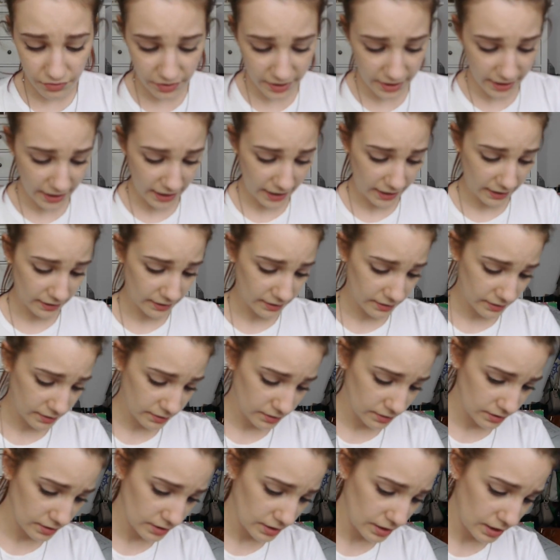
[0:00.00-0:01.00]
fitting.
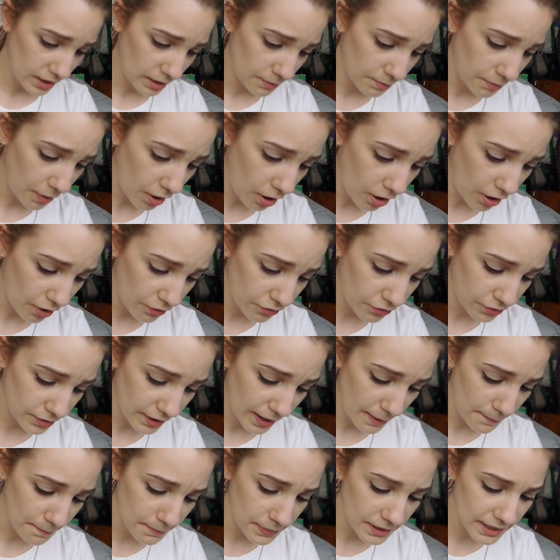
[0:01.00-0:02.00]
Apart from
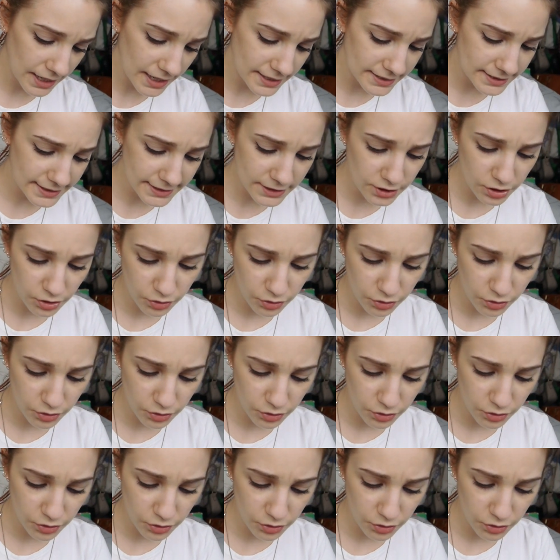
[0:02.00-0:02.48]
that bloody